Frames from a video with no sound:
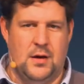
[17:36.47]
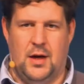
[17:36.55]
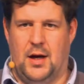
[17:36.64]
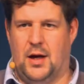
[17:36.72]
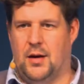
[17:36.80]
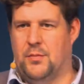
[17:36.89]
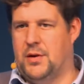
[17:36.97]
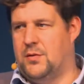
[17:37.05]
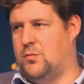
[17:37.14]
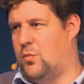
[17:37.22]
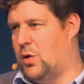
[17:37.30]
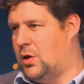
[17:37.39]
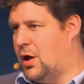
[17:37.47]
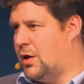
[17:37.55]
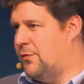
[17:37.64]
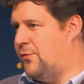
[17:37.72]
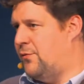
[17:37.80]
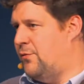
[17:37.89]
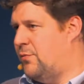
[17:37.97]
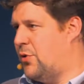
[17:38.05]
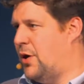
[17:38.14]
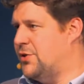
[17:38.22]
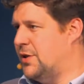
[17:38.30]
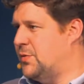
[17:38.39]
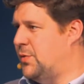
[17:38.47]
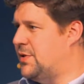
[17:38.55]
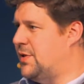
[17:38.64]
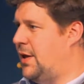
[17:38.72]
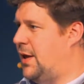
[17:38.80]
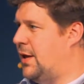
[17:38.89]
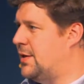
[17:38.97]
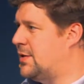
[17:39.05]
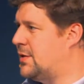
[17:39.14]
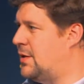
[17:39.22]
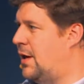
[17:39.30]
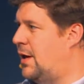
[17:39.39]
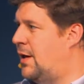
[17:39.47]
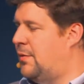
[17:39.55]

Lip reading: and a lot of projects we're seeing is